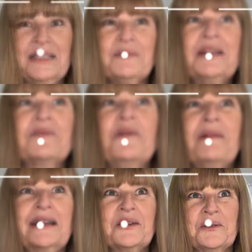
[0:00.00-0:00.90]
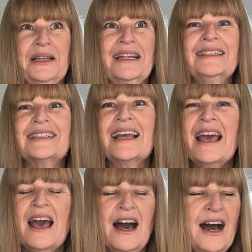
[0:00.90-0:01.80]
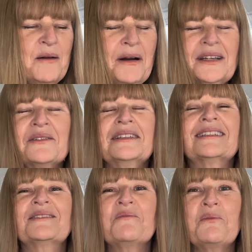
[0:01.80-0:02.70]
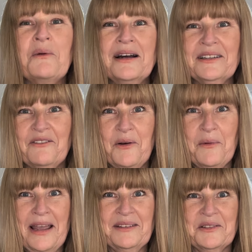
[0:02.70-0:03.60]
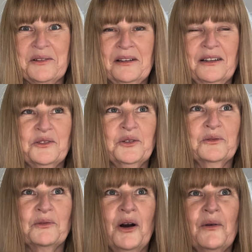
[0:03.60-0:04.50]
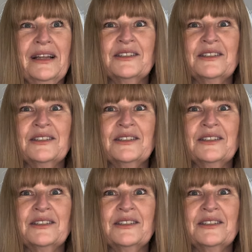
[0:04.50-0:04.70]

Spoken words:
we grow microgreens. Microgreens are a wonderful way to grow.